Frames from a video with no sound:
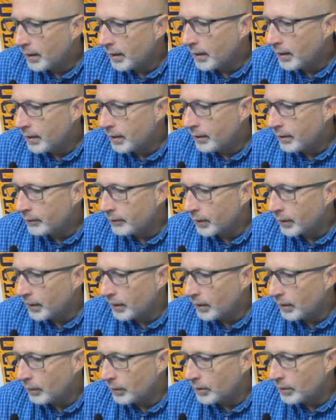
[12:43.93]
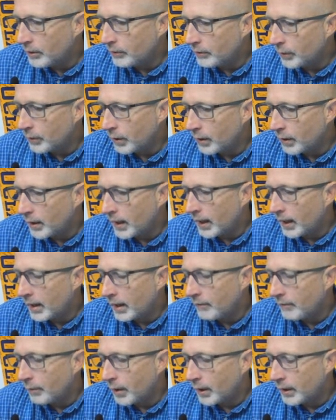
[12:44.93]
This right here, when you square
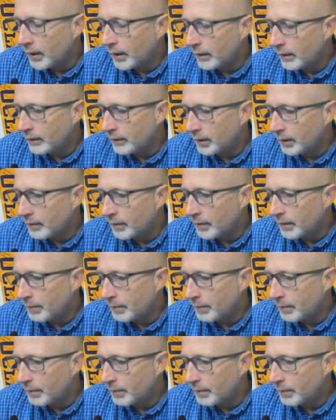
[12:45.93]
negative 1, is going to be